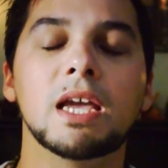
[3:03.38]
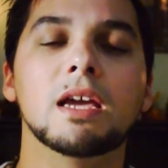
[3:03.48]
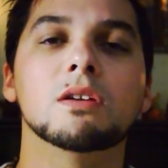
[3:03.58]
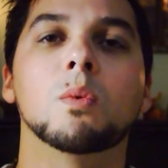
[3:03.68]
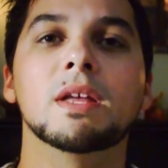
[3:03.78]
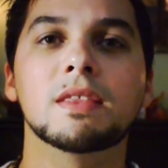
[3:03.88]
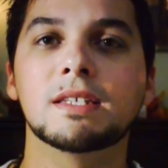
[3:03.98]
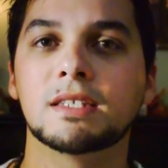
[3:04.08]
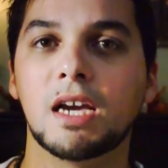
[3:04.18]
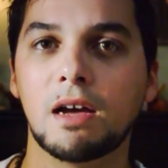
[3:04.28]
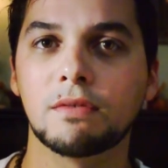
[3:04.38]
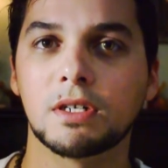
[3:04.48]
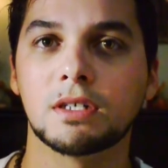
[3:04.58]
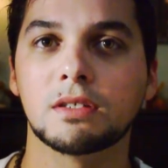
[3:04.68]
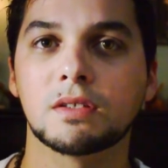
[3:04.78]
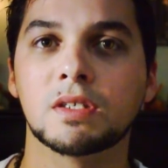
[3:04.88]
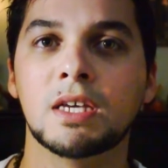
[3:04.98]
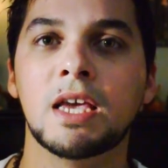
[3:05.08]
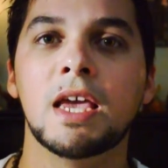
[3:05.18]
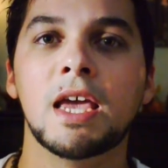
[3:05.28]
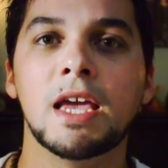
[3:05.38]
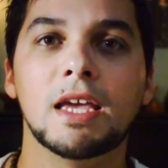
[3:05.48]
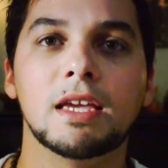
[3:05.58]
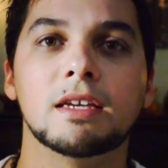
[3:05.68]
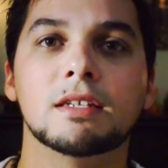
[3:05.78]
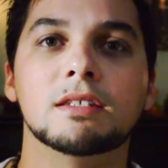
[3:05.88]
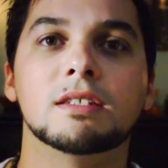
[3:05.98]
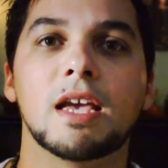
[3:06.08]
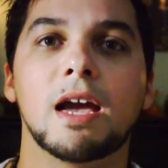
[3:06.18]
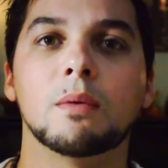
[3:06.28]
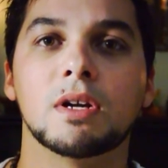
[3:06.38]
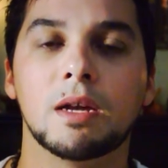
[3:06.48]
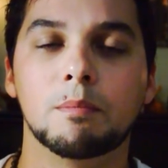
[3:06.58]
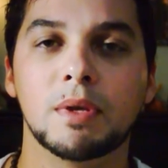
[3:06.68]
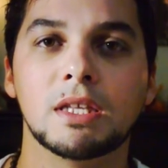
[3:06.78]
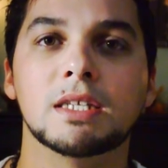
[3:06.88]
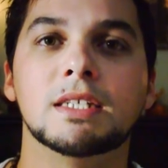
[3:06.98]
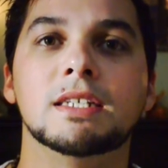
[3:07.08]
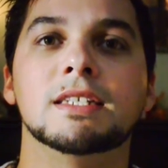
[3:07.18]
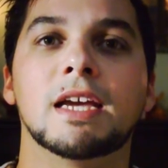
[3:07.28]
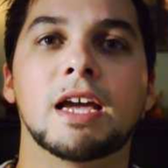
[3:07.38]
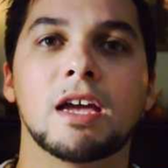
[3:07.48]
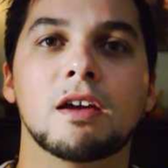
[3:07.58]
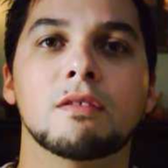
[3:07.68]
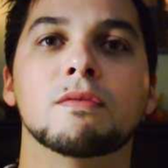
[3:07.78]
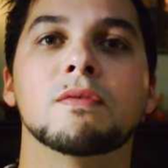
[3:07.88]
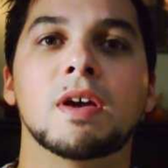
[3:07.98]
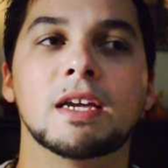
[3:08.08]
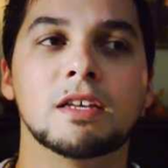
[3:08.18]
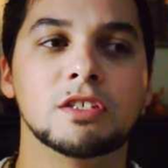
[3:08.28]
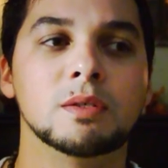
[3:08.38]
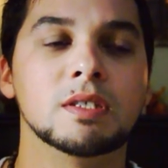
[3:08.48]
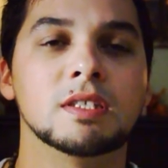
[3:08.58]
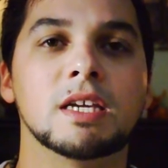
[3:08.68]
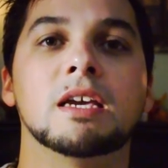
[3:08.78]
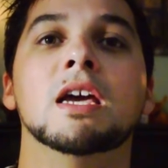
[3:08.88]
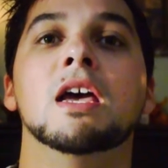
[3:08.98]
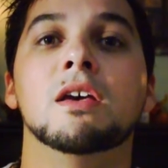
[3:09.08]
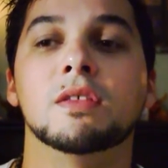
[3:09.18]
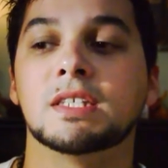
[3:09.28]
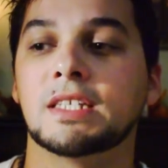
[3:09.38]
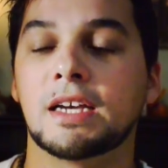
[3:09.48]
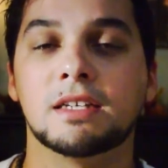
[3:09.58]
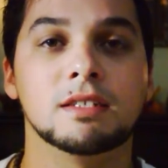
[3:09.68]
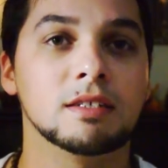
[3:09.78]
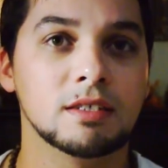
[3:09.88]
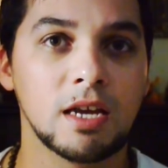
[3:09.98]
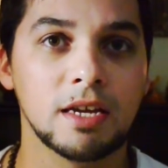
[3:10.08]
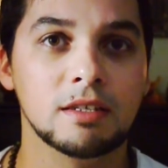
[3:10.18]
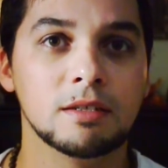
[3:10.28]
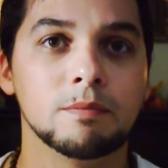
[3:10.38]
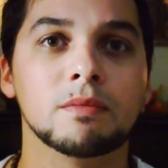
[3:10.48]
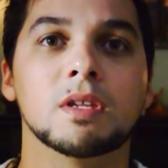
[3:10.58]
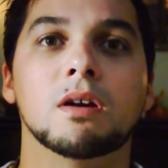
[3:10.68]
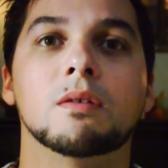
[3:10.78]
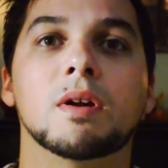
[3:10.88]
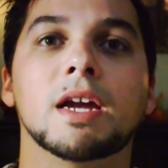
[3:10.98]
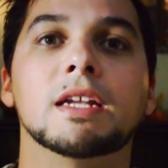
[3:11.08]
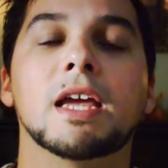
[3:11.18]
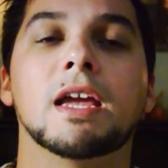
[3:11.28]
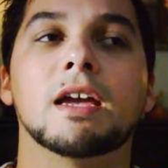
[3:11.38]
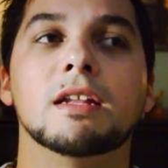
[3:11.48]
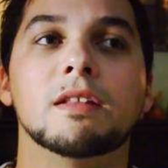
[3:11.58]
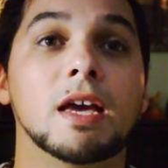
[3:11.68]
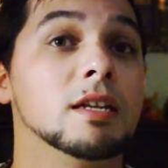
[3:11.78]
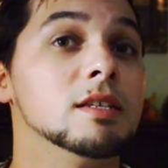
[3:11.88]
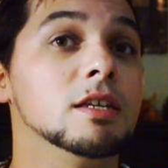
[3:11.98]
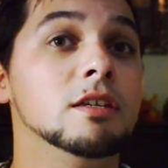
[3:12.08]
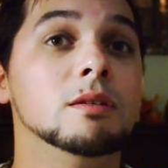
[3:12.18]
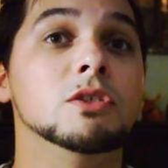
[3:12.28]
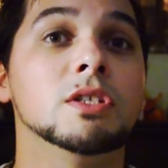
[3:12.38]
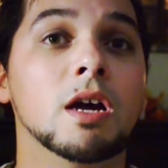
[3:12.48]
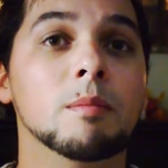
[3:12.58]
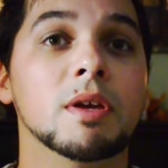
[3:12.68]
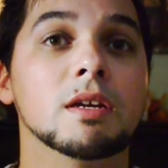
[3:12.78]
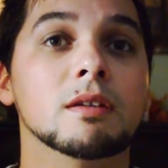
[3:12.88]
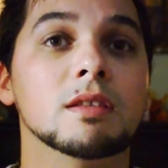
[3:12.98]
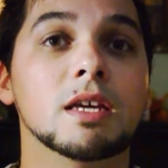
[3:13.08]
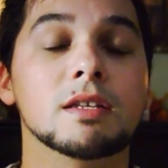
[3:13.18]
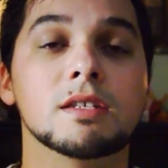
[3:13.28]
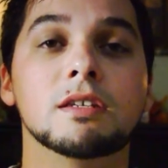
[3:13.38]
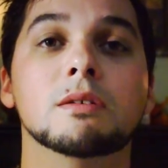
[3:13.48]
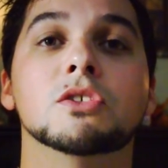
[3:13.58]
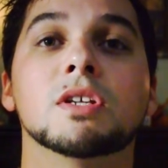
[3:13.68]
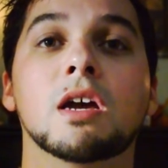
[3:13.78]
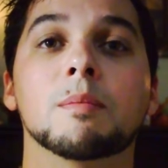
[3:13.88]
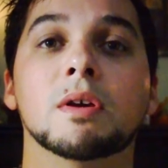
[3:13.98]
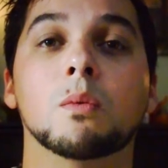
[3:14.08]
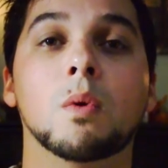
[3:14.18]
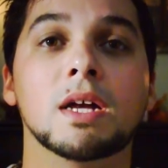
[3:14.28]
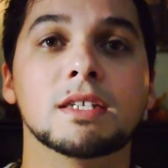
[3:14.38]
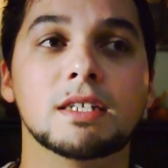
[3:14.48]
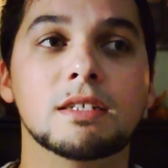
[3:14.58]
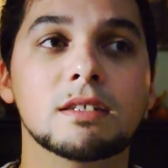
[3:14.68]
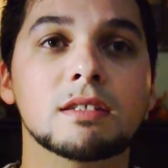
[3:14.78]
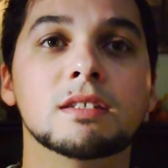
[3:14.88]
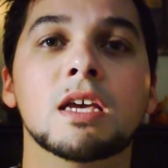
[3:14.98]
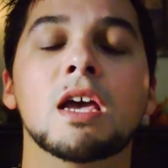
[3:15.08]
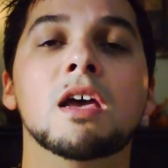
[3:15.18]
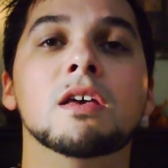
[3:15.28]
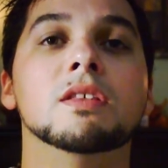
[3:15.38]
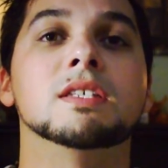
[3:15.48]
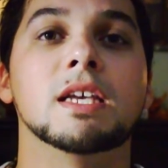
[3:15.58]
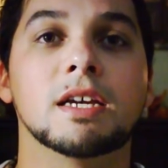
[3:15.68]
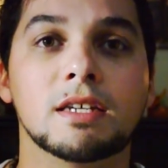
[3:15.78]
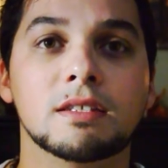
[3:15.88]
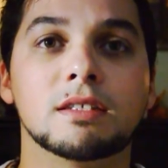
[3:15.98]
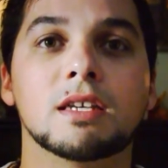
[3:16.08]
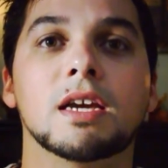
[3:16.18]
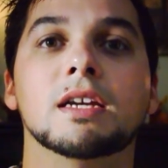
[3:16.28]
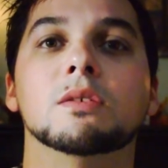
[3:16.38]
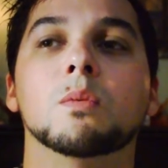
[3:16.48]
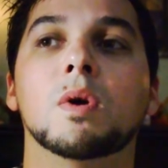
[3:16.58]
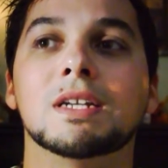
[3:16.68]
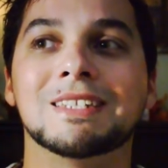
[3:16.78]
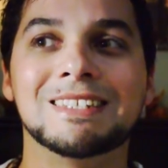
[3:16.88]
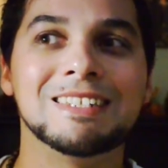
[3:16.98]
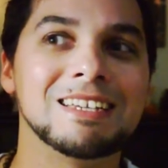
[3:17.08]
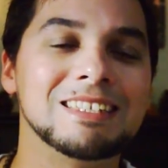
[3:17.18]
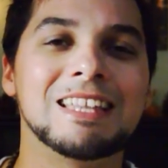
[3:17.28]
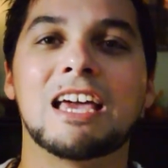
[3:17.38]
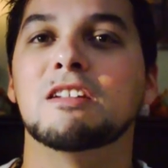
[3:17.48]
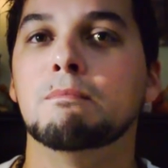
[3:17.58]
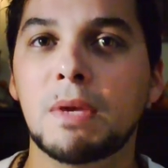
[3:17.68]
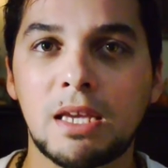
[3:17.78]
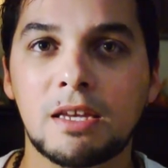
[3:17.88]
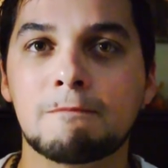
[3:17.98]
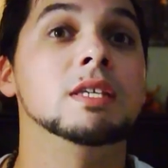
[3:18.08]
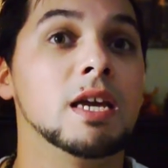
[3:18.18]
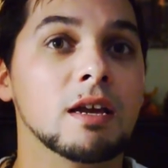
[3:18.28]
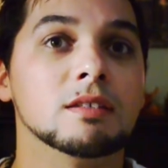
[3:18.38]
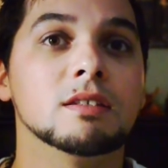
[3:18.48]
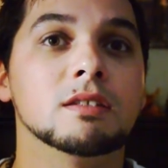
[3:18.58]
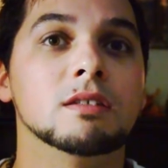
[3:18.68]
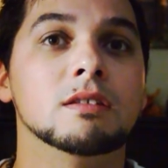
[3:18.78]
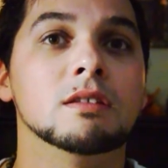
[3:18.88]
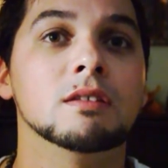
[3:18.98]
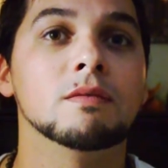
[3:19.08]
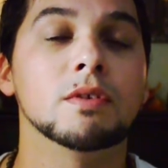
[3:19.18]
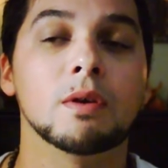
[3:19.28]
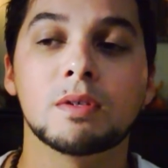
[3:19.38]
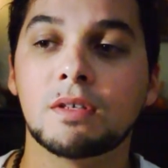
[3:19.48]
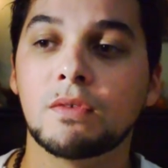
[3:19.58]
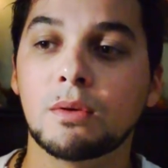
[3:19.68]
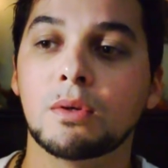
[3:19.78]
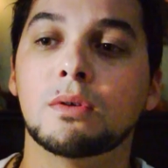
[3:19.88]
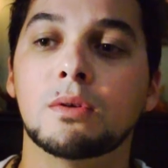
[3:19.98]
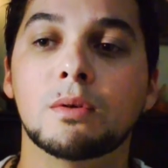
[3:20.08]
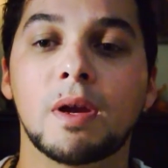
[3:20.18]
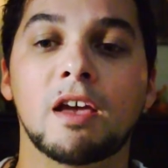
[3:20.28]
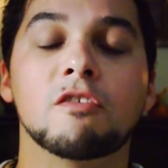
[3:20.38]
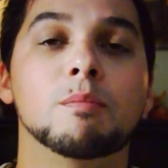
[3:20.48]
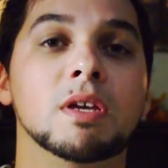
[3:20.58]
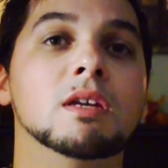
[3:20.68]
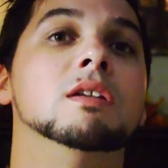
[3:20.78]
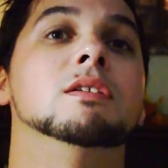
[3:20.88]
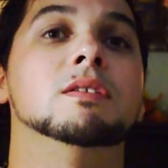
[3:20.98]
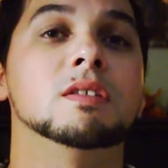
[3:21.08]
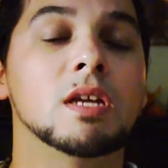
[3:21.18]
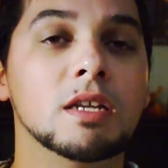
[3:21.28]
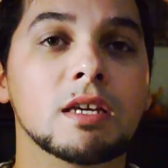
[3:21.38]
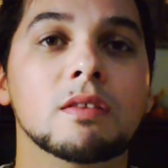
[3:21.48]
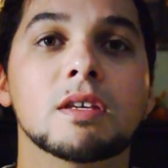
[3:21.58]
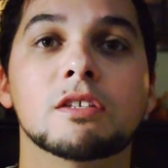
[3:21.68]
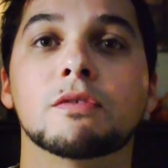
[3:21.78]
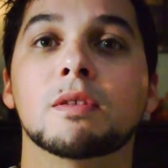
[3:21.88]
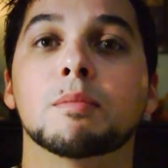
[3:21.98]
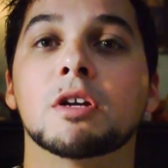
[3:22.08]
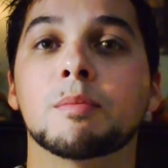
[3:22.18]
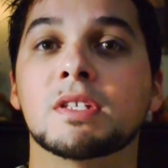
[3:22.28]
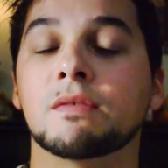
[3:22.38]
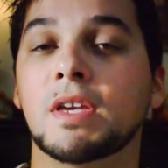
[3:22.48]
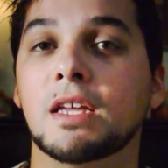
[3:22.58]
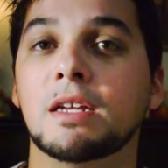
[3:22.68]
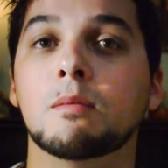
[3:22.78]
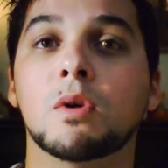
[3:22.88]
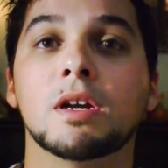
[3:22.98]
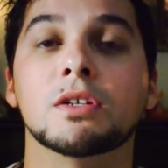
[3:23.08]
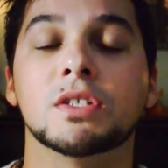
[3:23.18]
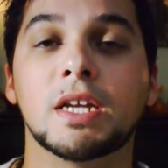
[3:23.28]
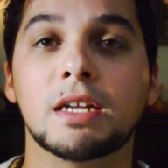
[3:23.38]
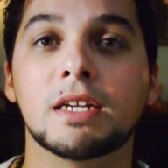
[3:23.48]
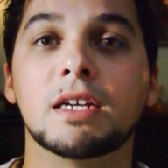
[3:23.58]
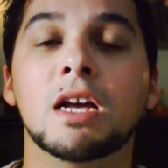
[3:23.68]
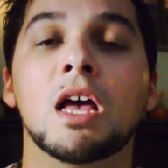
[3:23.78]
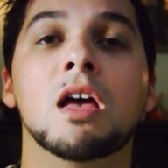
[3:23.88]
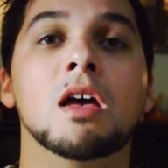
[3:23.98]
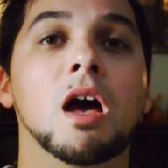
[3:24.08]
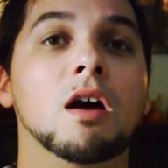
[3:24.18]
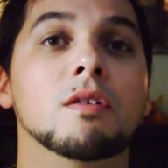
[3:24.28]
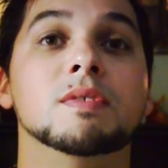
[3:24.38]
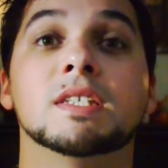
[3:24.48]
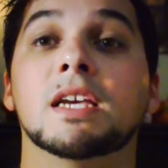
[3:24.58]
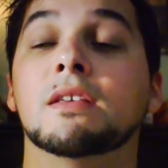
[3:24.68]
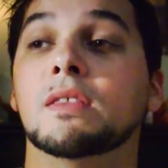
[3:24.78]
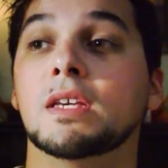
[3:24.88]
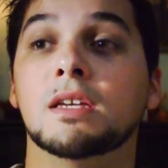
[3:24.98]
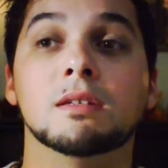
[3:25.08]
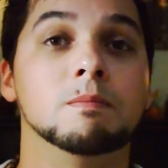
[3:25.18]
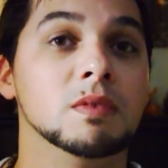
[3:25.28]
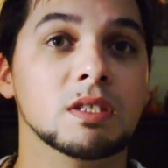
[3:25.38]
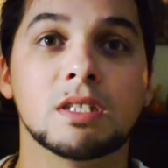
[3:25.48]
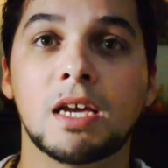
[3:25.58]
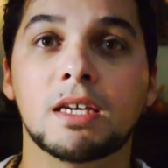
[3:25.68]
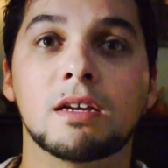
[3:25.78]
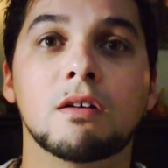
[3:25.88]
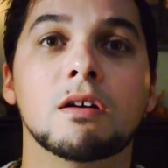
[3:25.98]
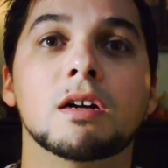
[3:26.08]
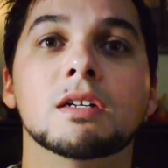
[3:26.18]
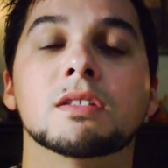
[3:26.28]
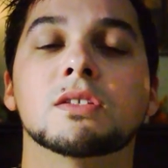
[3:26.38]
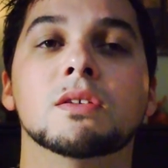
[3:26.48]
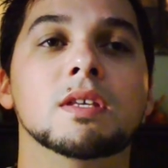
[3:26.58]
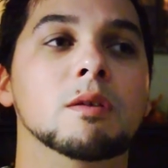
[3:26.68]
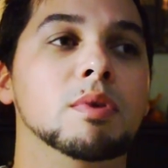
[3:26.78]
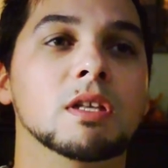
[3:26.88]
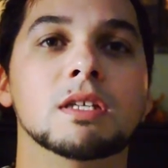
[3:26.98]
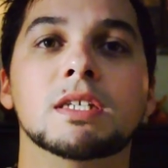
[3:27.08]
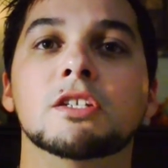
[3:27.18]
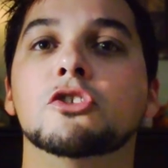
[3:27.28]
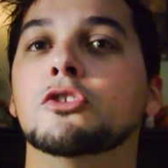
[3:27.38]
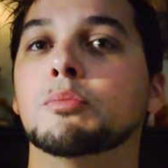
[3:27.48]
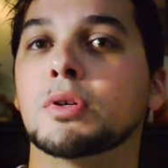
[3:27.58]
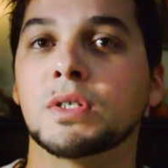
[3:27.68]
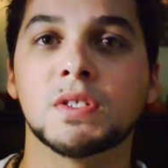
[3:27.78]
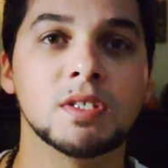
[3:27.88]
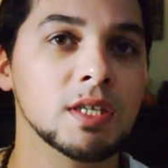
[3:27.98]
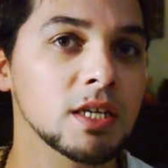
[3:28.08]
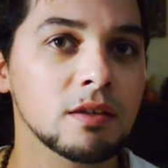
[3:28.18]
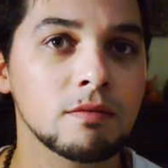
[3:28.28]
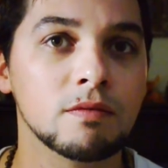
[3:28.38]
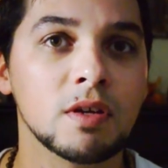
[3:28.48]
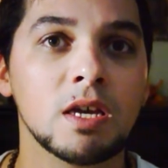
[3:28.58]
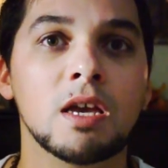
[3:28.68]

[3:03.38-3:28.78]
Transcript: And what this governs is our ability to have, I guess you could say, the second sight. All right, and that is a huge topic. That is a huge topic. What is the second sight? What does that mean? Yes, for those of you who have been studying this for the purpose of gaining more understanding of, say, the psychic arts, the ability to perceive